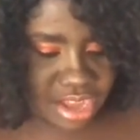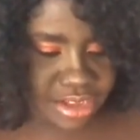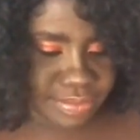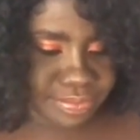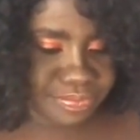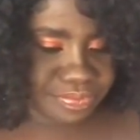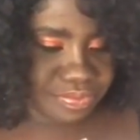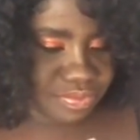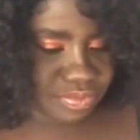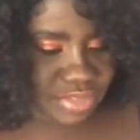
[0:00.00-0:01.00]
Um,
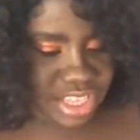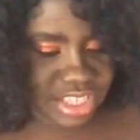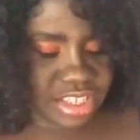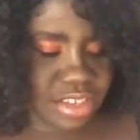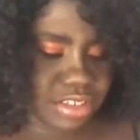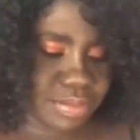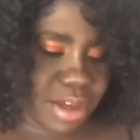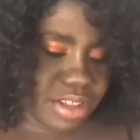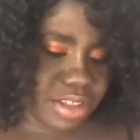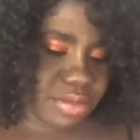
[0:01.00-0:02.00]
it's a little
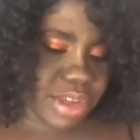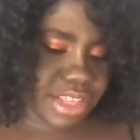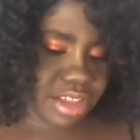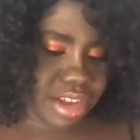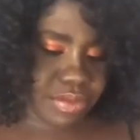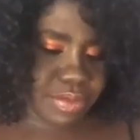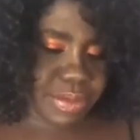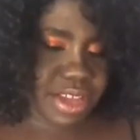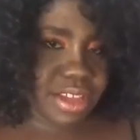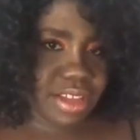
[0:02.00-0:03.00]
smaller than what I thought it
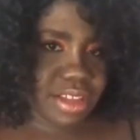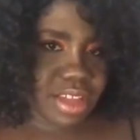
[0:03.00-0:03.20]
would be.